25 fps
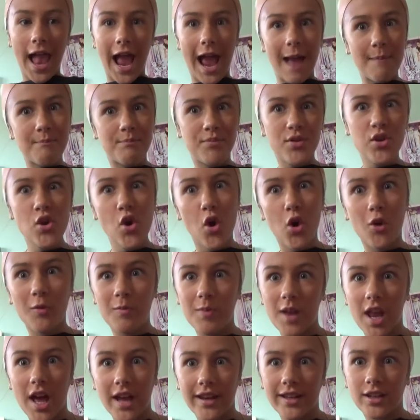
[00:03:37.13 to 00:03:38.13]
I'm pure
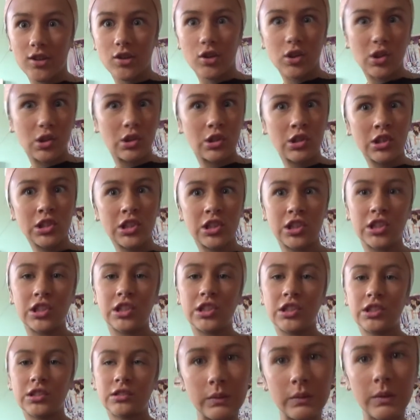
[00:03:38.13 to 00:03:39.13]
blood, of
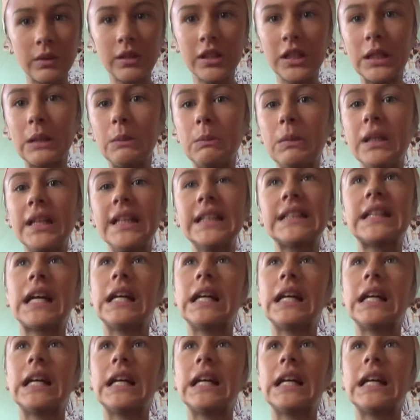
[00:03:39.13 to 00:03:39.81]
course. What do you mean,